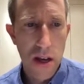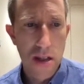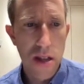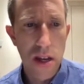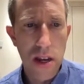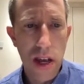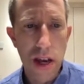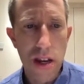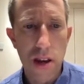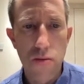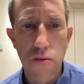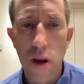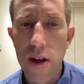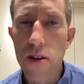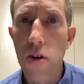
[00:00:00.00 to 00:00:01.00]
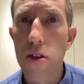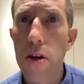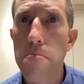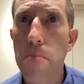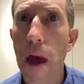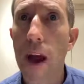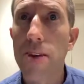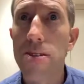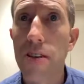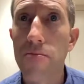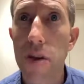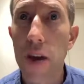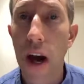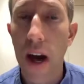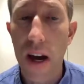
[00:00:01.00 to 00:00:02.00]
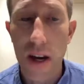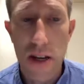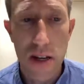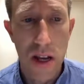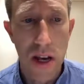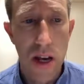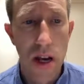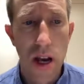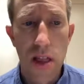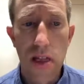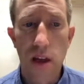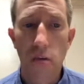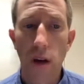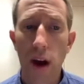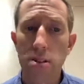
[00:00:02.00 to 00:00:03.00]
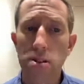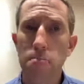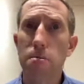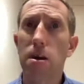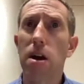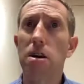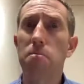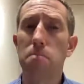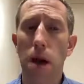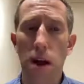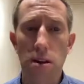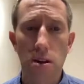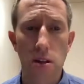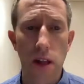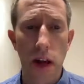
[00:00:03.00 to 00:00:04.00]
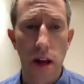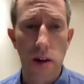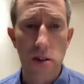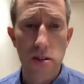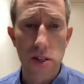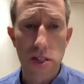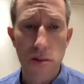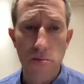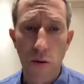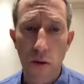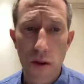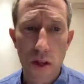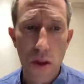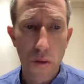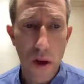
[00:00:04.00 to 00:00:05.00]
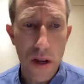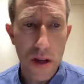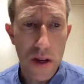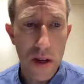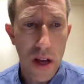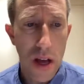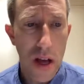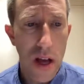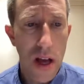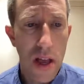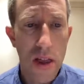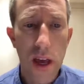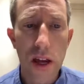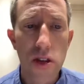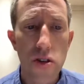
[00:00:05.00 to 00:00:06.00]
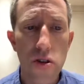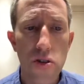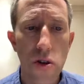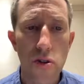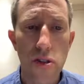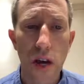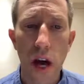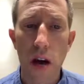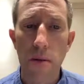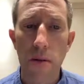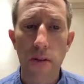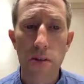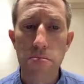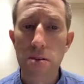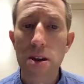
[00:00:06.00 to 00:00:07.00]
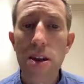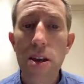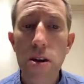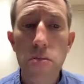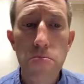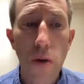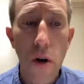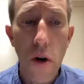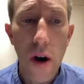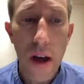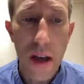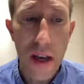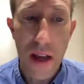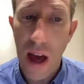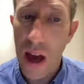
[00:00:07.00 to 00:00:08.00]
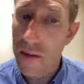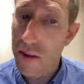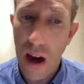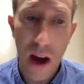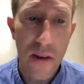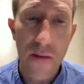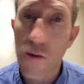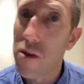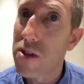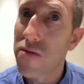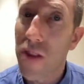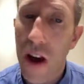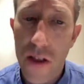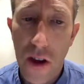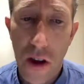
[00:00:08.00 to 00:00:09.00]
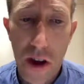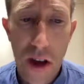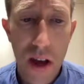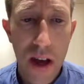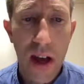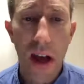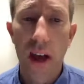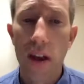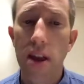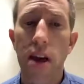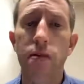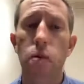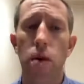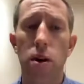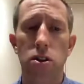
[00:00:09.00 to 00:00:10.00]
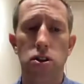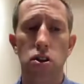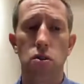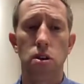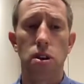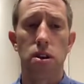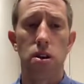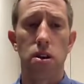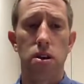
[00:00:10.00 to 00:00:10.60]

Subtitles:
Then naked and white, all their bags left behind, they rise up upon clouds and sport in the wind. And the angel told Tom if he'd be a good boy, he'd have God for his father and never want joy.